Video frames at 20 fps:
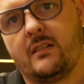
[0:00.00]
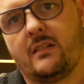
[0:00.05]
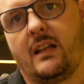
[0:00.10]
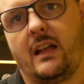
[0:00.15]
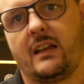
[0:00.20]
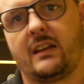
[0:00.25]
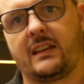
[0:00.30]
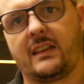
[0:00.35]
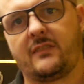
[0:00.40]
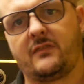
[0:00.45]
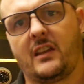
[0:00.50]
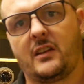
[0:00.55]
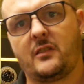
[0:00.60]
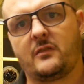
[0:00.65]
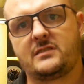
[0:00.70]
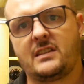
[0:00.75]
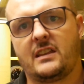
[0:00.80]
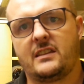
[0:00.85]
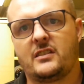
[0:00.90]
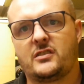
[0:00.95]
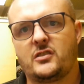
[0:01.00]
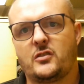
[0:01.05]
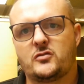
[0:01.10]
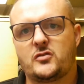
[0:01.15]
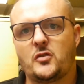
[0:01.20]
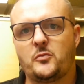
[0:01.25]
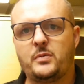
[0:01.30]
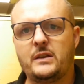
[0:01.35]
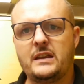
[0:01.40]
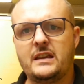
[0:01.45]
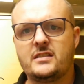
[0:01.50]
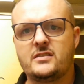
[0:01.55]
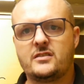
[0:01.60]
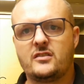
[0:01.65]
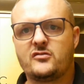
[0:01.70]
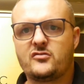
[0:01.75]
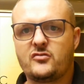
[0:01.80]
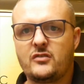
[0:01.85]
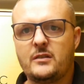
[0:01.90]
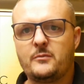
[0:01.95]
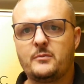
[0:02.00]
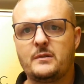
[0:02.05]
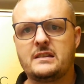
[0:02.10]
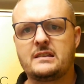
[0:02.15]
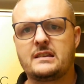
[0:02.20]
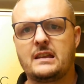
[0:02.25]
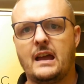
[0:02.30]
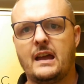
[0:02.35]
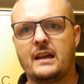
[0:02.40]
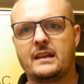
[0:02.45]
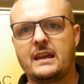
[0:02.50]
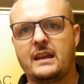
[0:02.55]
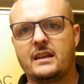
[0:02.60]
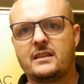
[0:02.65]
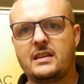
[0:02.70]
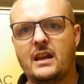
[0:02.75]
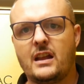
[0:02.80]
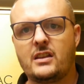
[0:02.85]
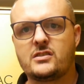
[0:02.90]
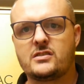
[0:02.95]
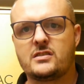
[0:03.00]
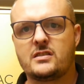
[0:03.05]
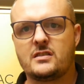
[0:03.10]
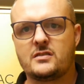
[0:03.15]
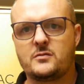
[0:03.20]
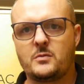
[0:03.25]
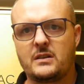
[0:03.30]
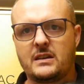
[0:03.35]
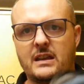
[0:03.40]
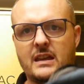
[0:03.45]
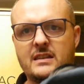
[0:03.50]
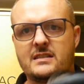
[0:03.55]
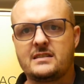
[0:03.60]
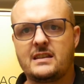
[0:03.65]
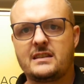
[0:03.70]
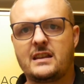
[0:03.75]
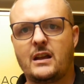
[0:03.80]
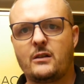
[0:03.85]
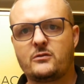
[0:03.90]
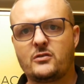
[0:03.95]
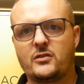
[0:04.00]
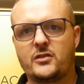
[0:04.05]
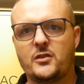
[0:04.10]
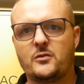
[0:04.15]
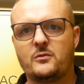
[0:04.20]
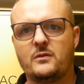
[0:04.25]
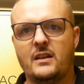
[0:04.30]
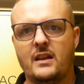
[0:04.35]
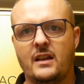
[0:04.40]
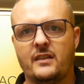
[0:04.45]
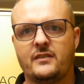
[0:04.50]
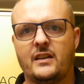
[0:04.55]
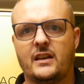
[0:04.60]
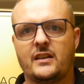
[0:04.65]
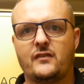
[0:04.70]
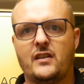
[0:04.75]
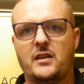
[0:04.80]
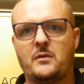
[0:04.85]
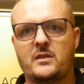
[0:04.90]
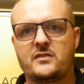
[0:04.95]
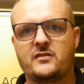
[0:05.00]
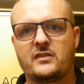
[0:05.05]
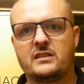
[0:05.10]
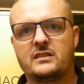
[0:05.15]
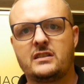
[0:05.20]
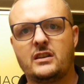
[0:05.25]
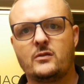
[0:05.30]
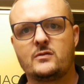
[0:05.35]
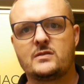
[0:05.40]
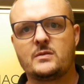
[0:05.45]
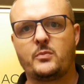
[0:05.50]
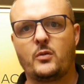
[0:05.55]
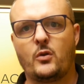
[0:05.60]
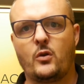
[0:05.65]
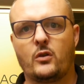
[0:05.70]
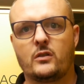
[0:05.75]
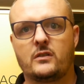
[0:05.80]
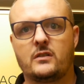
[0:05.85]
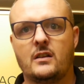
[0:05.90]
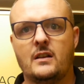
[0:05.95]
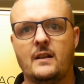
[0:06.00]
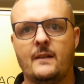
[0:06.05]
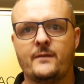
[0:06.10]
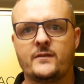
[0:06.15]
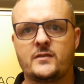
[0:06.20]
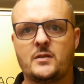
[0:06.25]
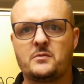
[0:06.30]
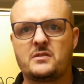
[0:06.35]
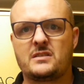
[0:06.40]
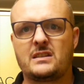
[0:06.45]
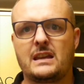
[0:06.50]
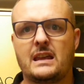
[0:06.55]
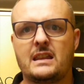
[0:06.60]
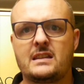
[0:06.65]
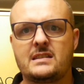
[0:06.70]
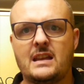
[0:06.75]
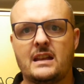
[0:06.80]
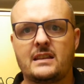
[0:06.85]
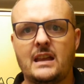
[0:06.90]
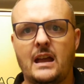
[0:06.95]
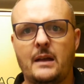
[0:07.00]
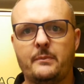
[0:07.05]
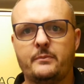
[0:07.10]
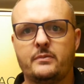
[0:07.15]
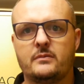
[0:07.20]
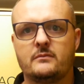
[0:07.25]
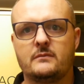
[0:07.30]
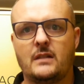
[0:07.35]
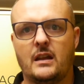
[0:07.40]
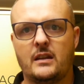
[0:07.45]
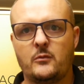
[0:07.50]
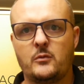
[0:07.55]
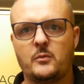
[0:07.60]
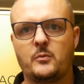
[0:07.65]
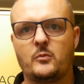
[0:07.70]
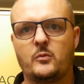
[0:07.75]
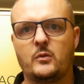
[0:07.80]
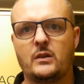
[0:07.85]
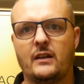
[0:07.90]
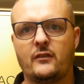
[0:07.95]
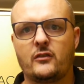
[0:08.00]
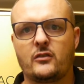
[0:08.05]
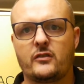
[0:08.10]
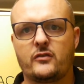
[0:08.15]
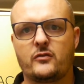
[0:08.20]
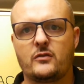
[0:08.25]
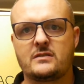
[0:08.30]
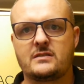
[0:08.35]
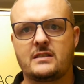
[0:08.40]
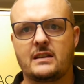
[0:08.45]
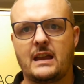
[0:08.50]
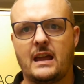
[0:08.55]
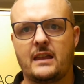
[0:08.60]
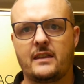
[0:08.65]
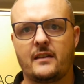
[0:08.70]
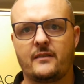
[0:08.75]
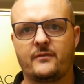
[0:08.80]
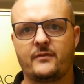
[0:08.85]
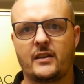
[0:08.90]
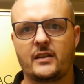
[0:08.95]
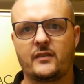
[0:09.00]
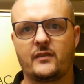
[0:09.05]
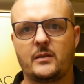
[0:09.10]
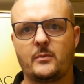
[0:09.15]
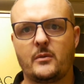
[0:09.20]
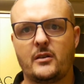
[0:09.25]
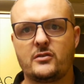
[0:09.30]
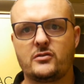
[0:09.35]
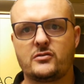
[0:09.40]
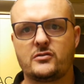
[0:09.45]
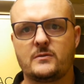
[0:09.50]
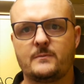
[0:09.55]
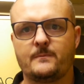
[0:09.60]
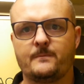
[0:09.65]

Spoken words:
I'm going to give that and send it to you. So please, these three, please get in touch so we can get these sent out to you. Thank you very much for continued support. So I'm just going to get it set up and then we'll have a look at this together. Thank you very much.